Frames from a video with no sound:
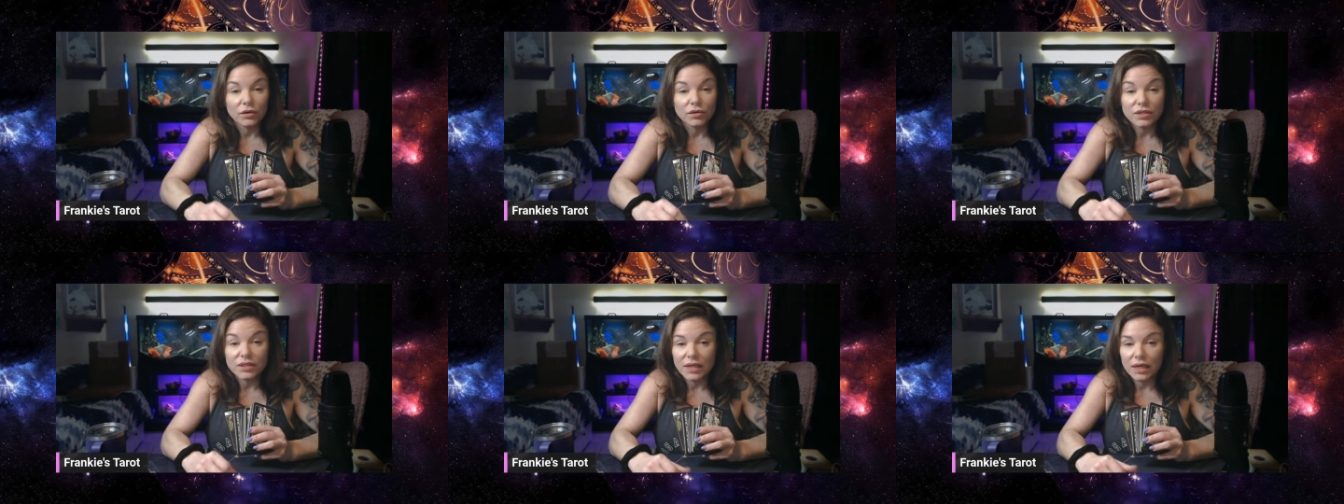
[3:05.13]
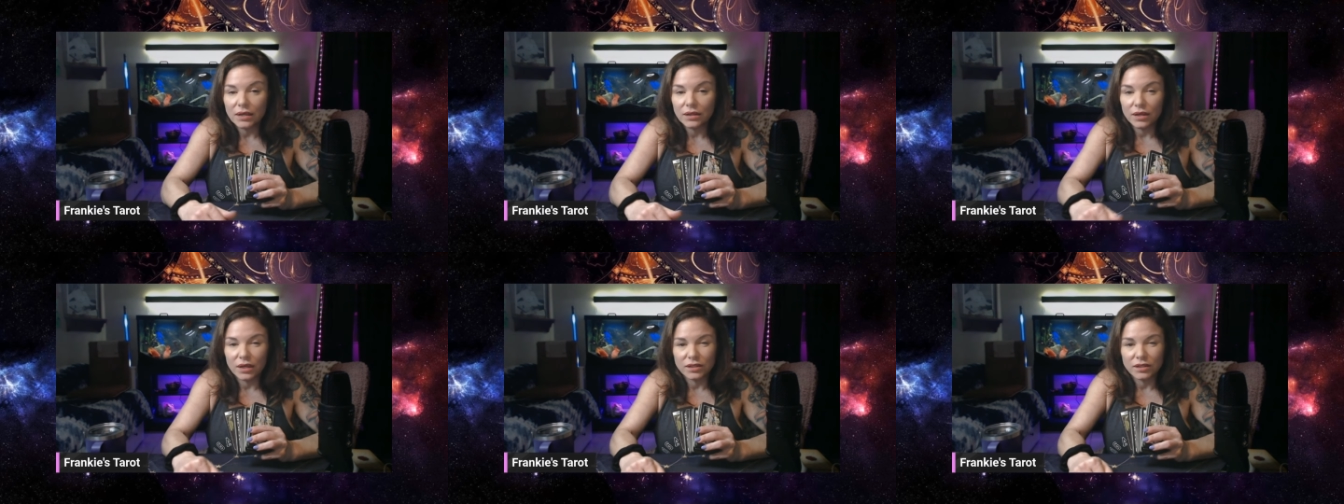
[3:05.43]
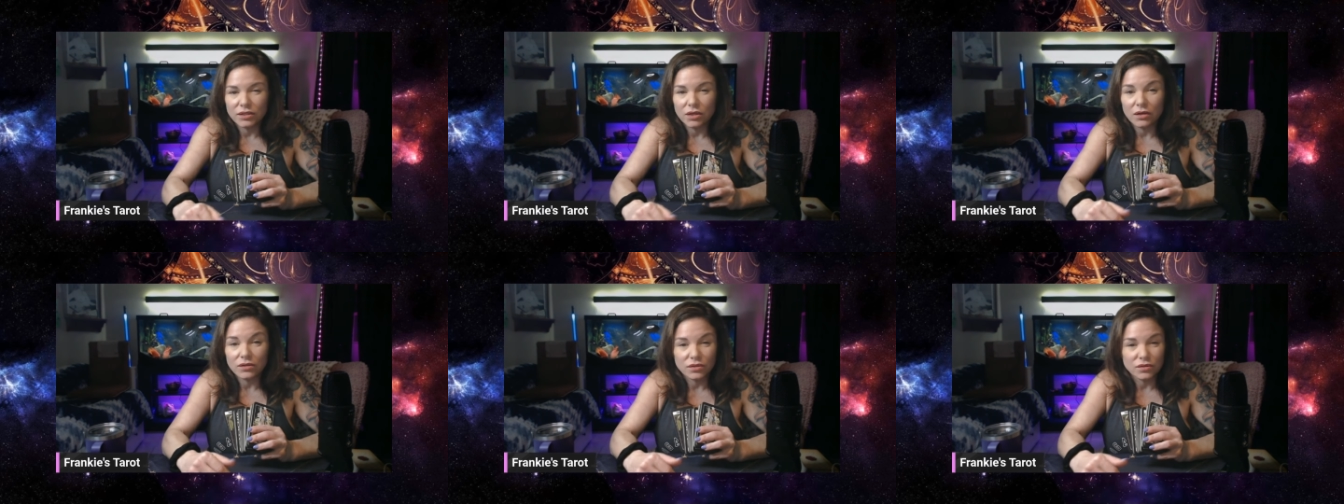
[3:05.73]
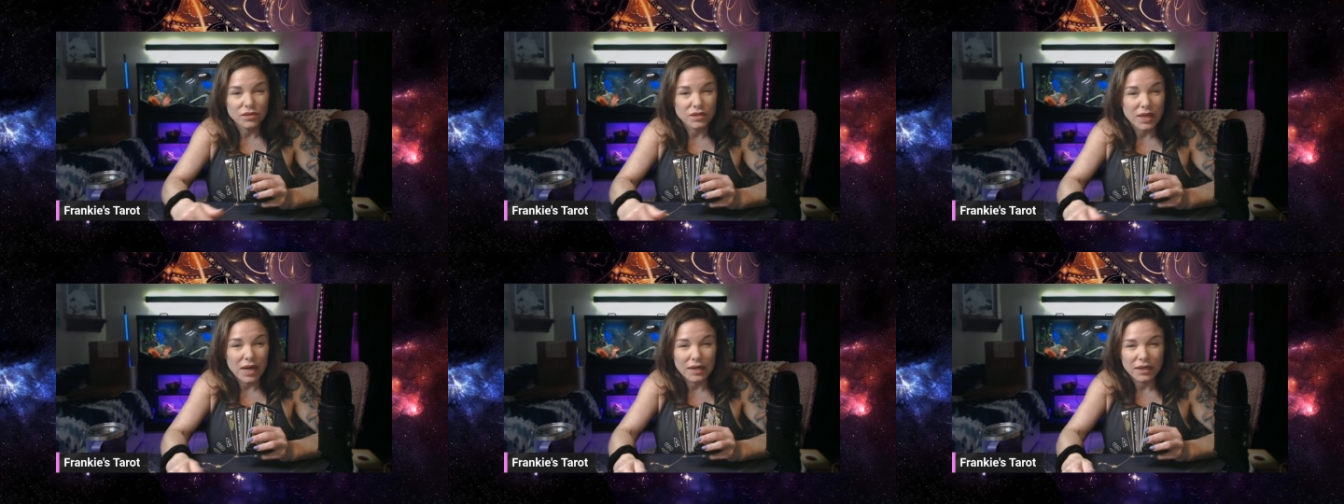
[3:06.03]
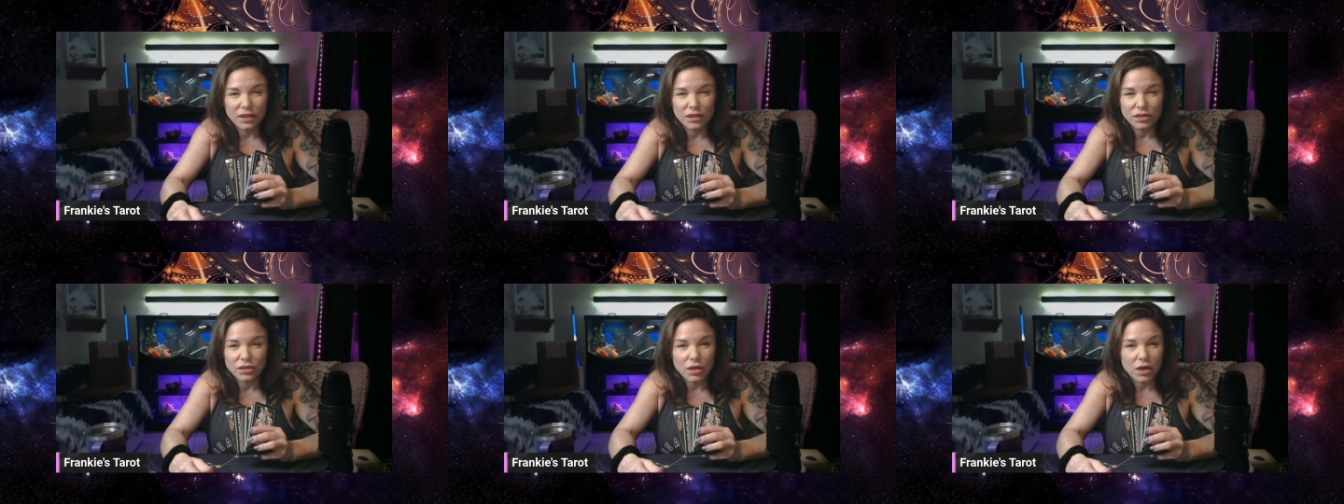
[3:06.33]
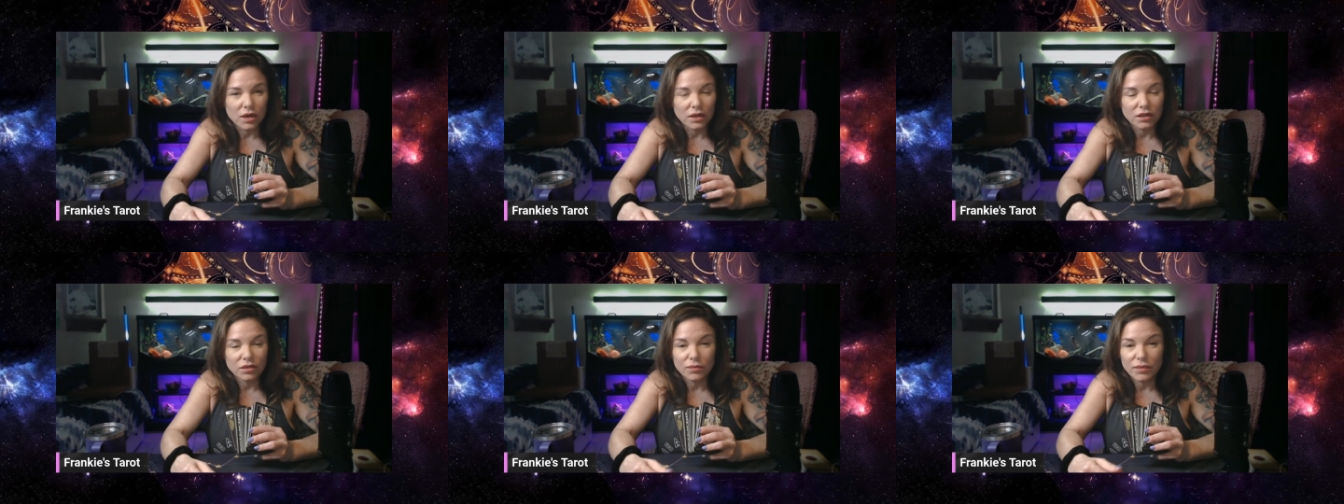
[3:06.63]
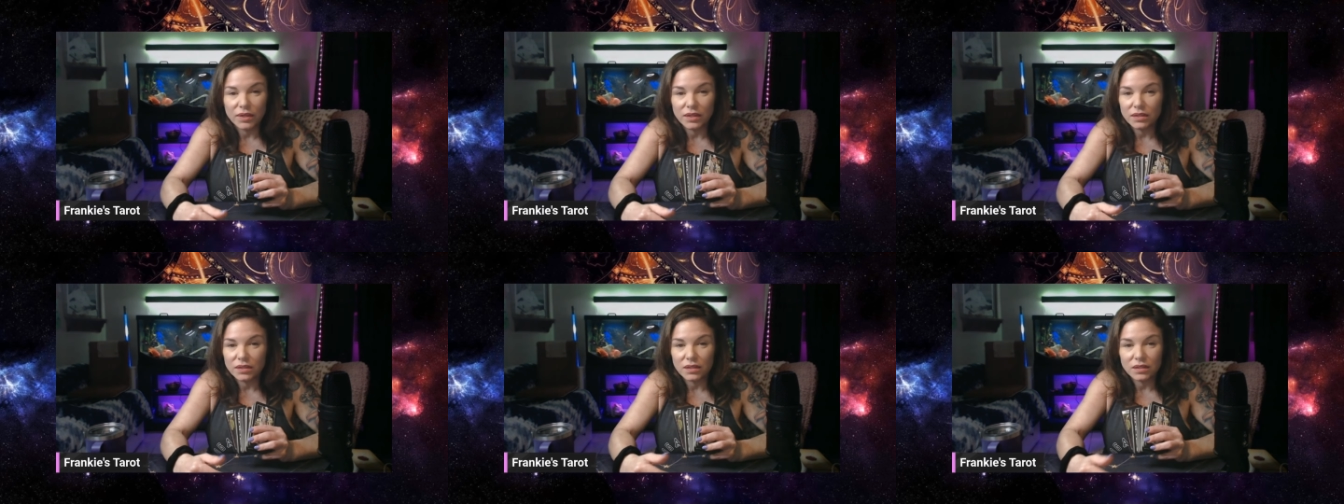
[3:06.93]
or it's also signing
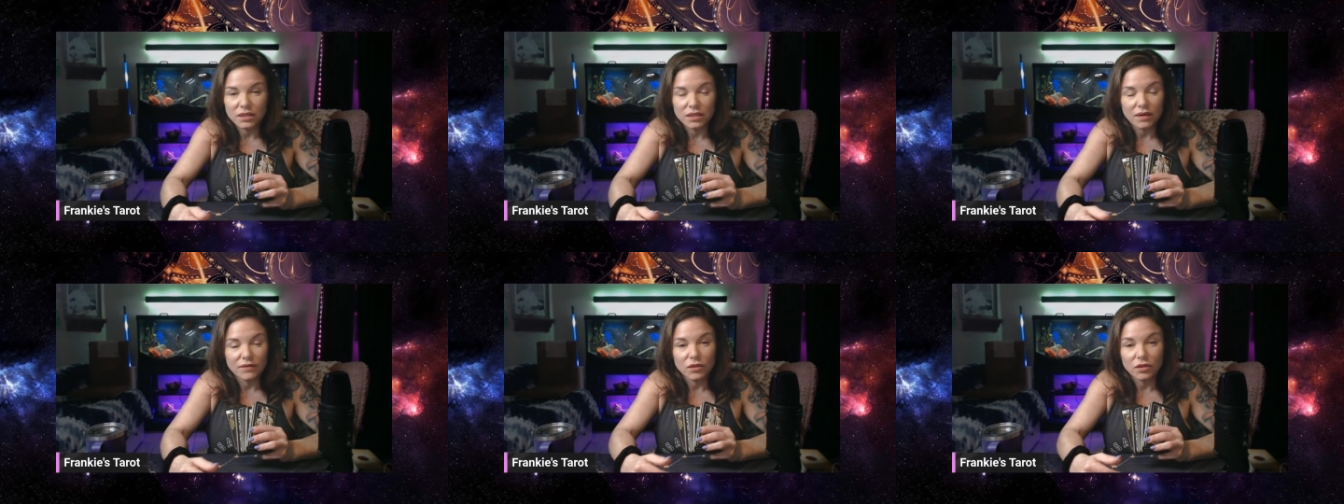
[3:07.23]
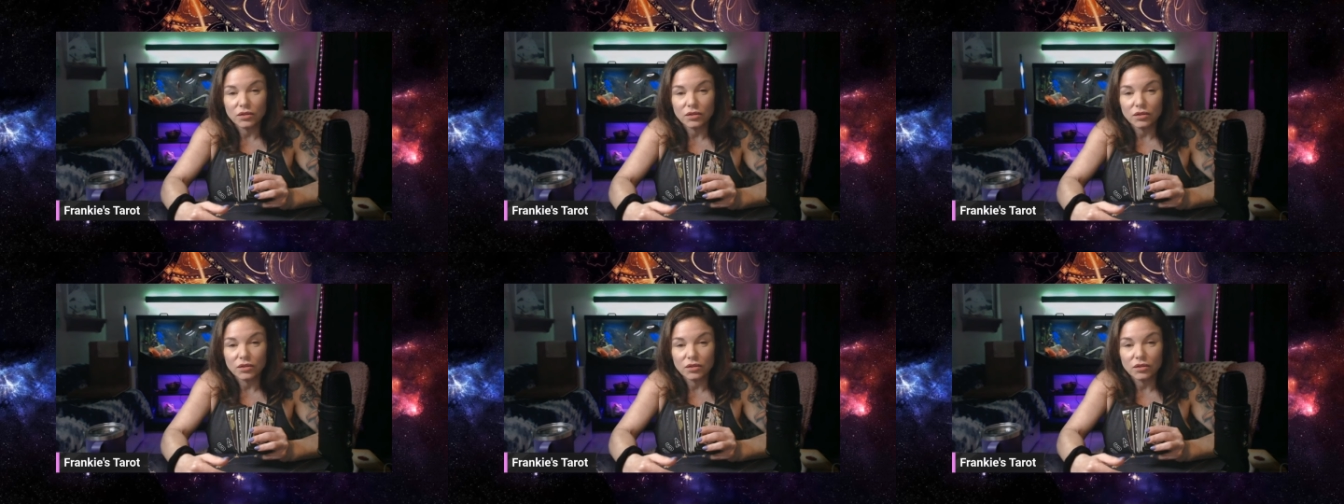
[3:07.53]
documents and stuff.